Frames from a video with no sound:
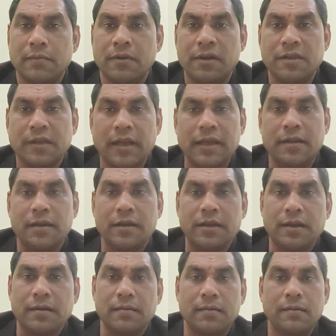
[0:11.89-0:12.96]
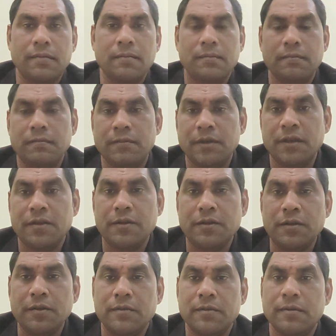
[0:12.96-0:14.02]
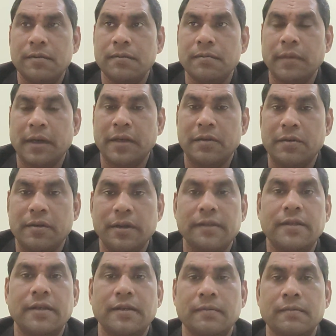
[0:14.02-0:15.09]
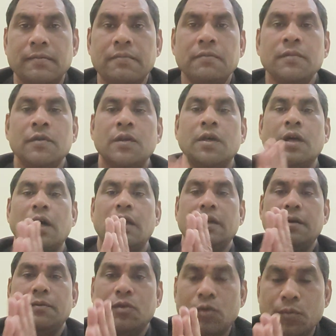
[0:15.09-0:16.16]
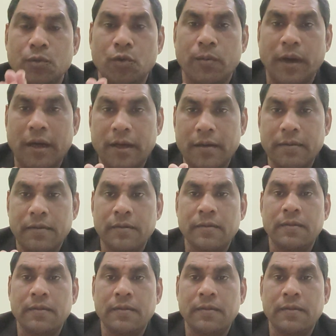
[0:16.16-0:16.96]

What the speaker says: First, I introduce my introduction. I am Roop Kumar.